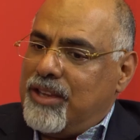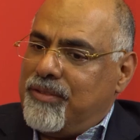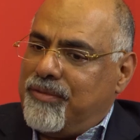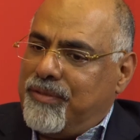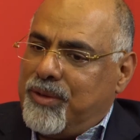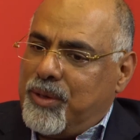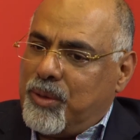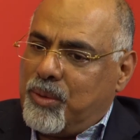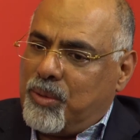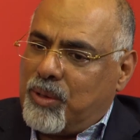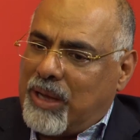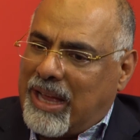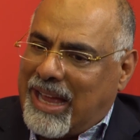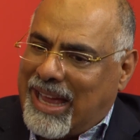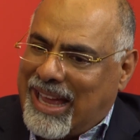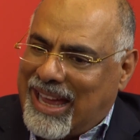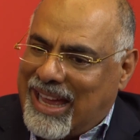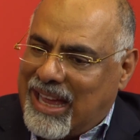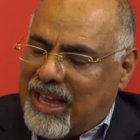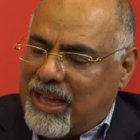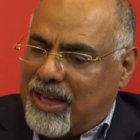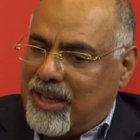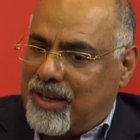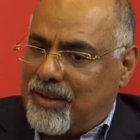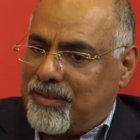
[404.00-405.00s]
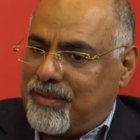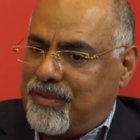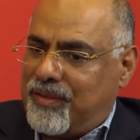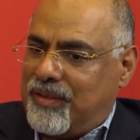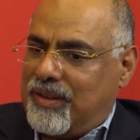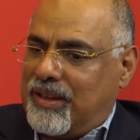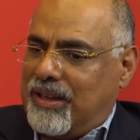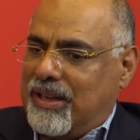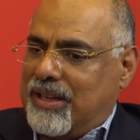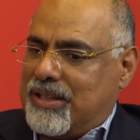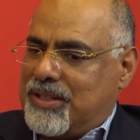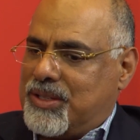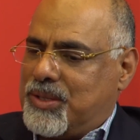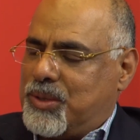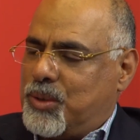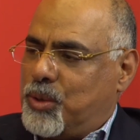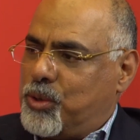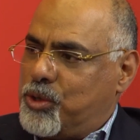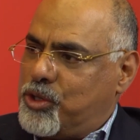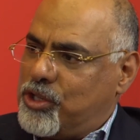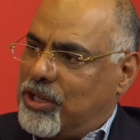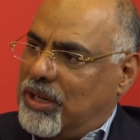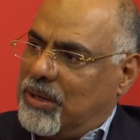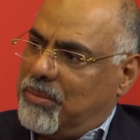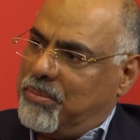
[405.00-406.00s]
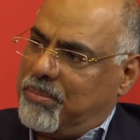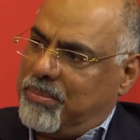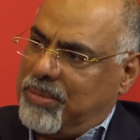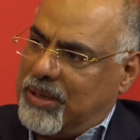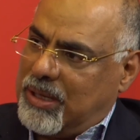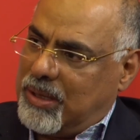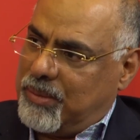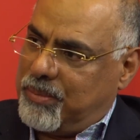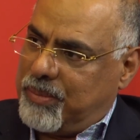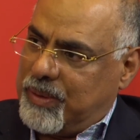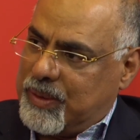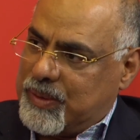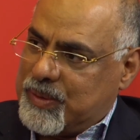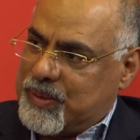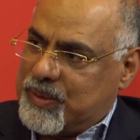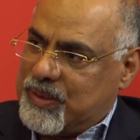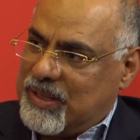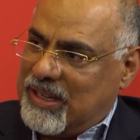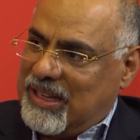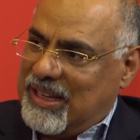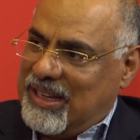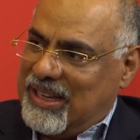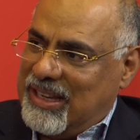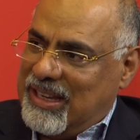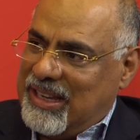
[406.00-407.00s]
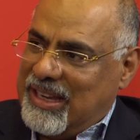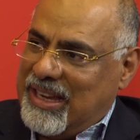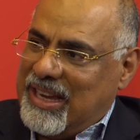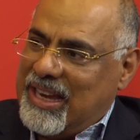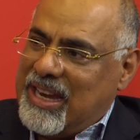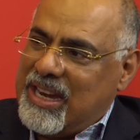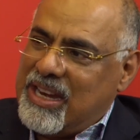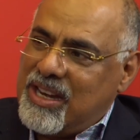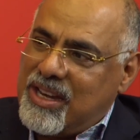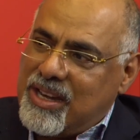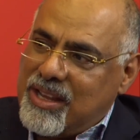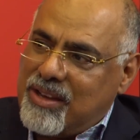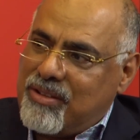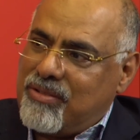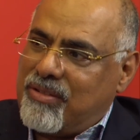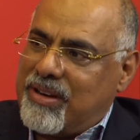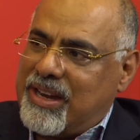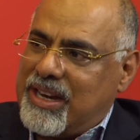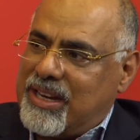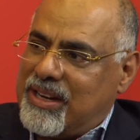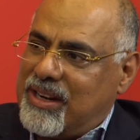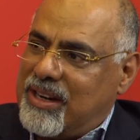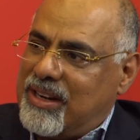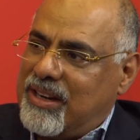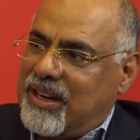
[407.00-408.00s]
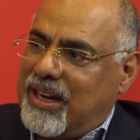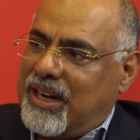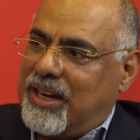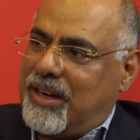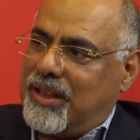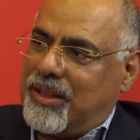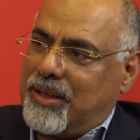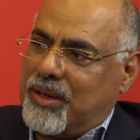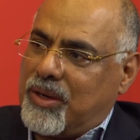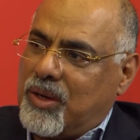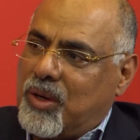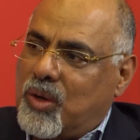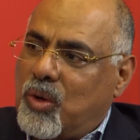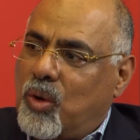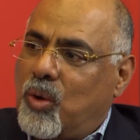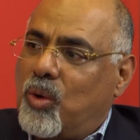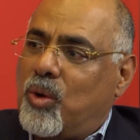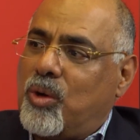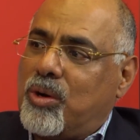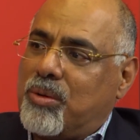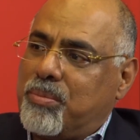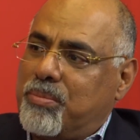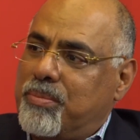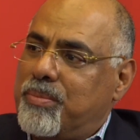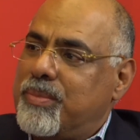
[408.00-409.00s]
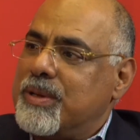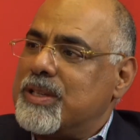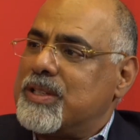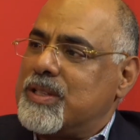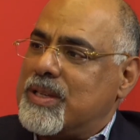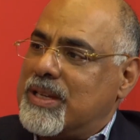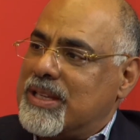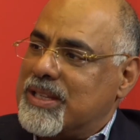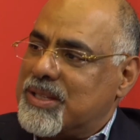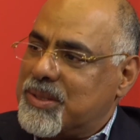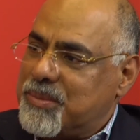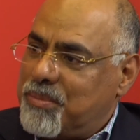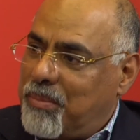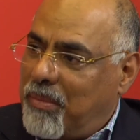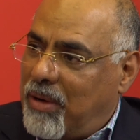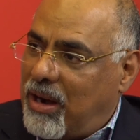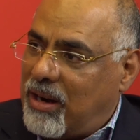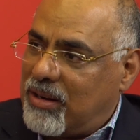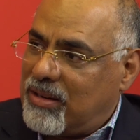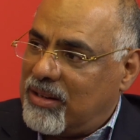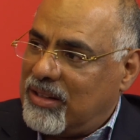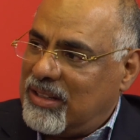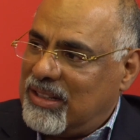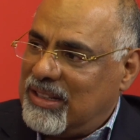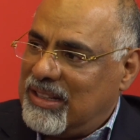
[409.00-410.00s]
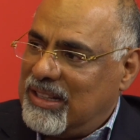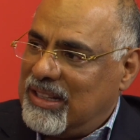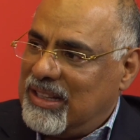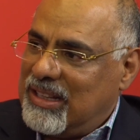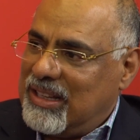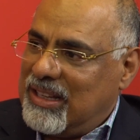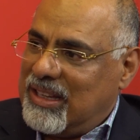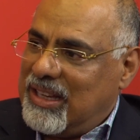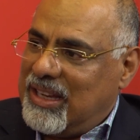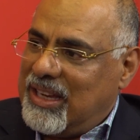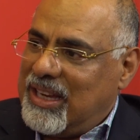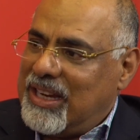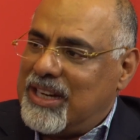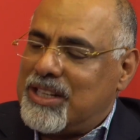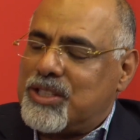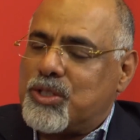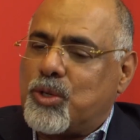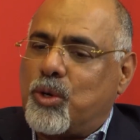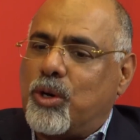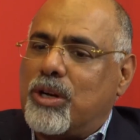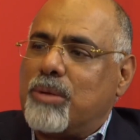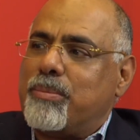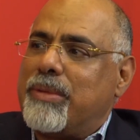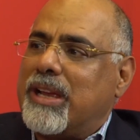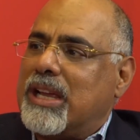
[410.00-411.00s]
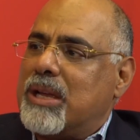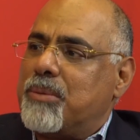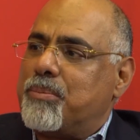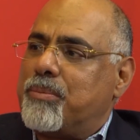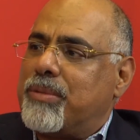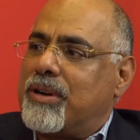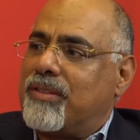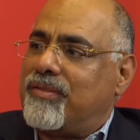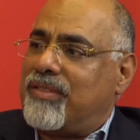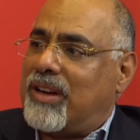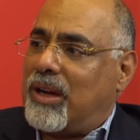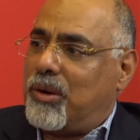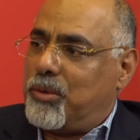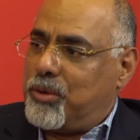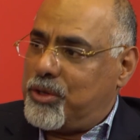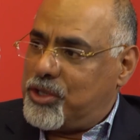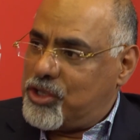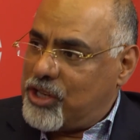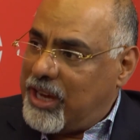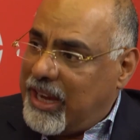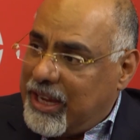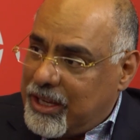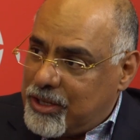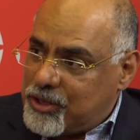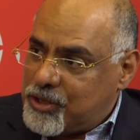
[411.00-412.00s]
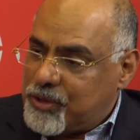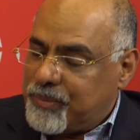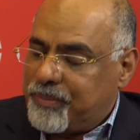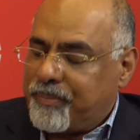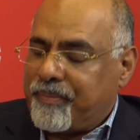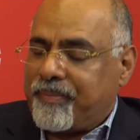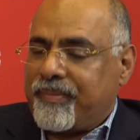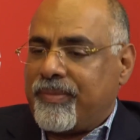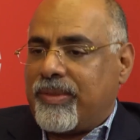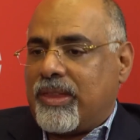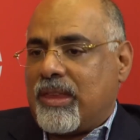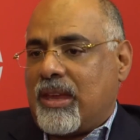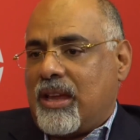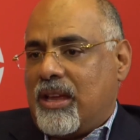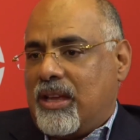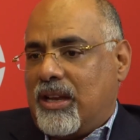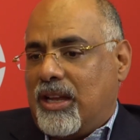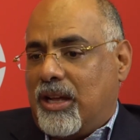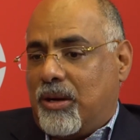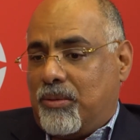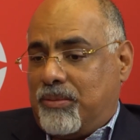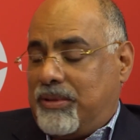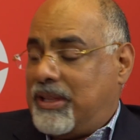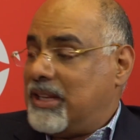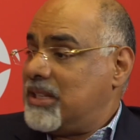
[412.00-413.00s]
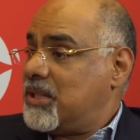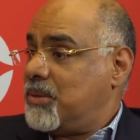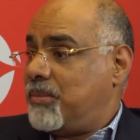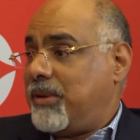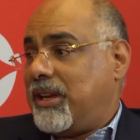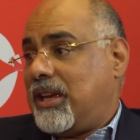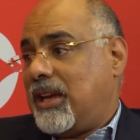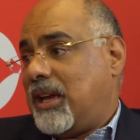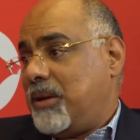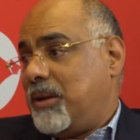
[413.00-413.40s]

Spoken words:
If you have a social purpose integrated into the core business model, it's going to make a profound change. Now, that's a